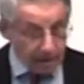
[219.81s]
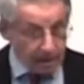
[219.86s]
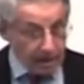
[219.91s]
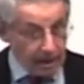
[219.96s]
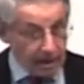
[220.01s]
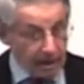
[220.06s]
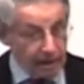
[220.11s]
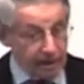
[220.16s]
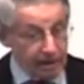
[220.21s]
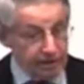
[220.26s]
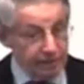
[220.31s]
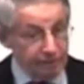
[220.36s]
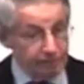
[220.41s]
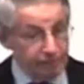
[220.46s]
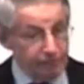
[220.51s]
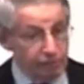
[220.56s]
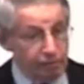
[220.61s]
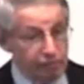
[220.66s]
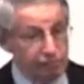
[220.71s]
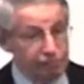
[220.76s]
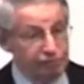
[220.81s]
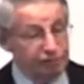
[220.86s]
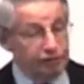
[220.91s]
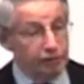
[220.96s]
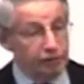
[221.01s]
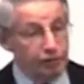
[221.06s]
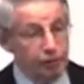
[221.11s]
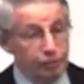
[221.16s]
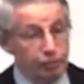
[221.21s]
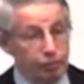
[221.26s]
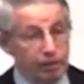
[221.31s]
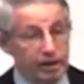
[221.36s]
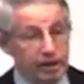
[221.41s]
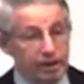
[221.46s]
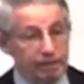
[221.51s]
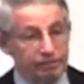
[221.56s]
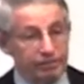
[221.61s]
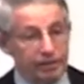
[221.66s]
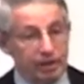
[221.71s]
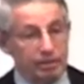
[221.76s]
And in the first 3
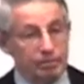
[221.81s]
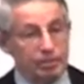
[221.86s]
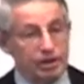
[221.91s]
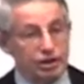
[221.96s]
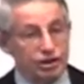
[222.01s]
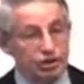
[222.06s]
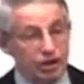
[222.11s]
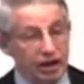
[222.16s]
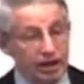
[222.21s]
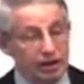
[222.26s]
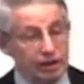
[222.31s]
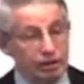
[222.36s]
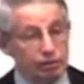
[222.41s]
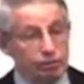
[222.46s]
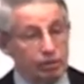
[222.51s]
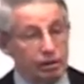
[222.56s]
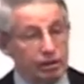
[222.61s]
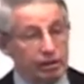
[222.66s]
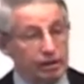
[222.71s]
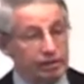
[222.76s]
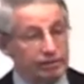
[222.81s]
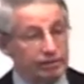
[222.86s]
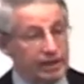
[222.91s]
of them, in January of